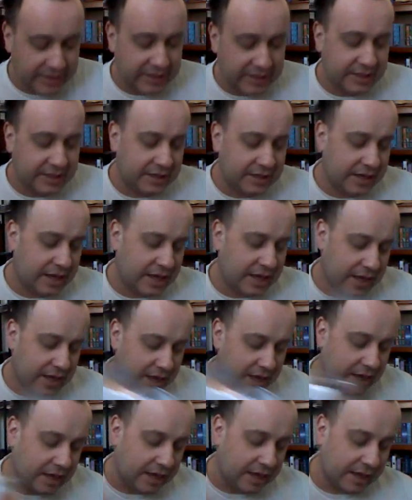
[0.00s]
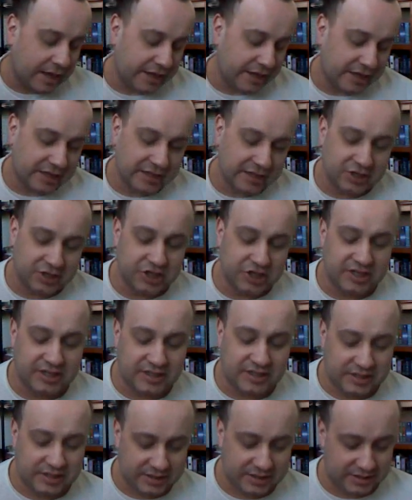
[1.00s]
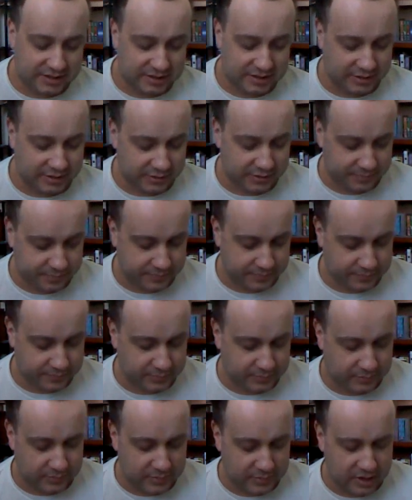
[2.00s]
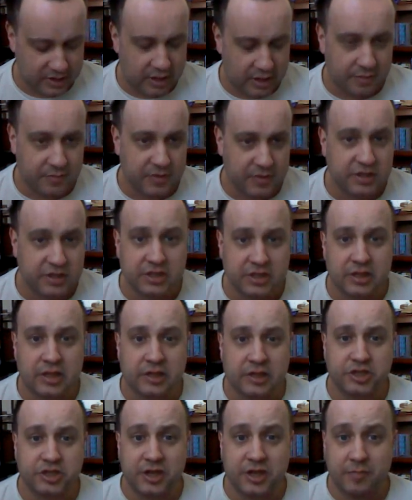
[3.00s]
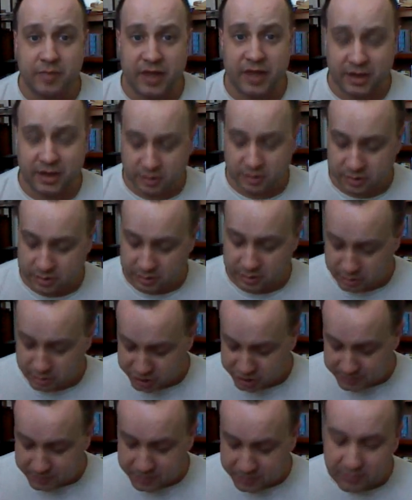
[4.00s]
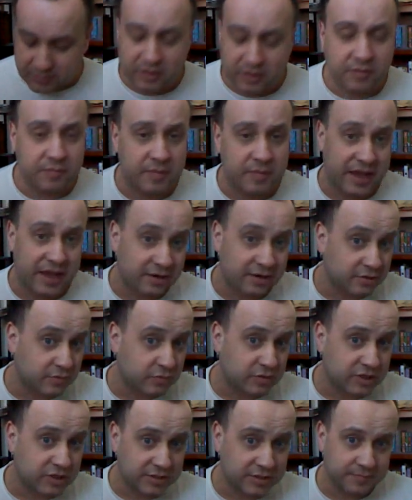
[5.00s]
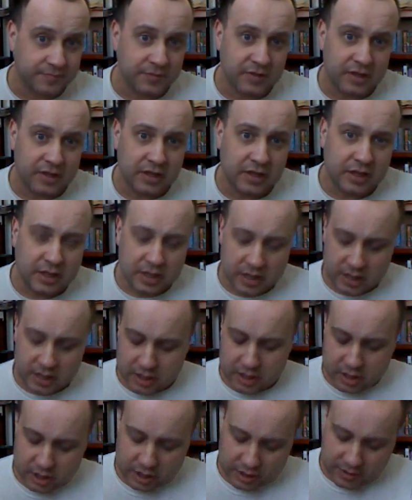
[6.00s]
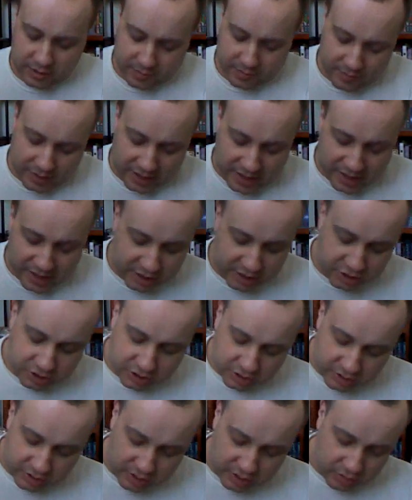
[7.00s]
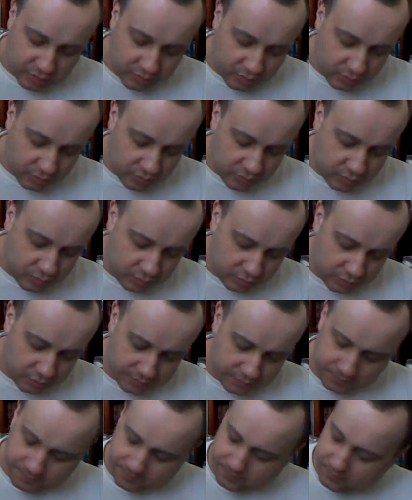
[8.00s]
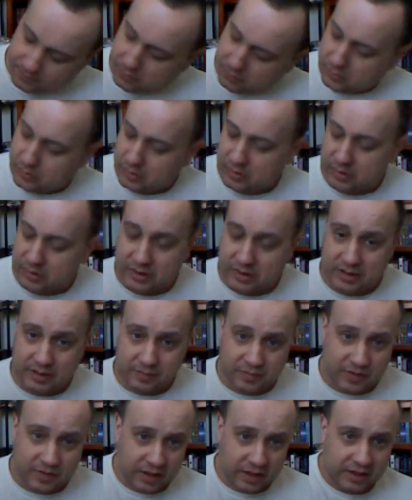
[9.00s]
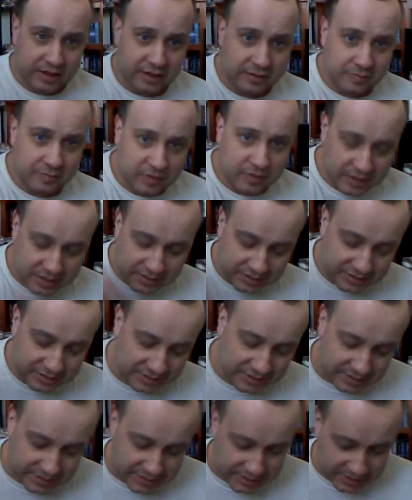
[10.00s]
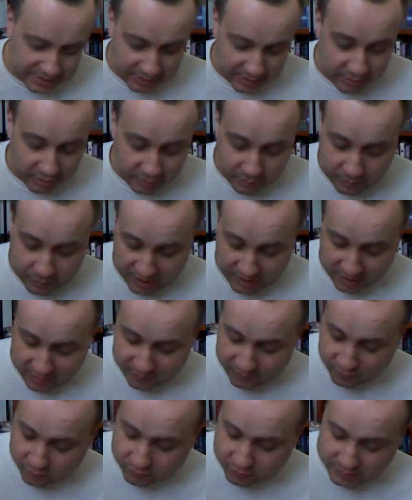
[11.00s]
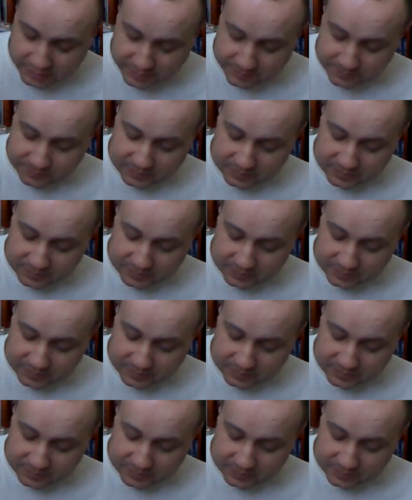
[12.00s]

it. I just this is the Schitt's Creek Manners one. I can't show you the design because you paid for it.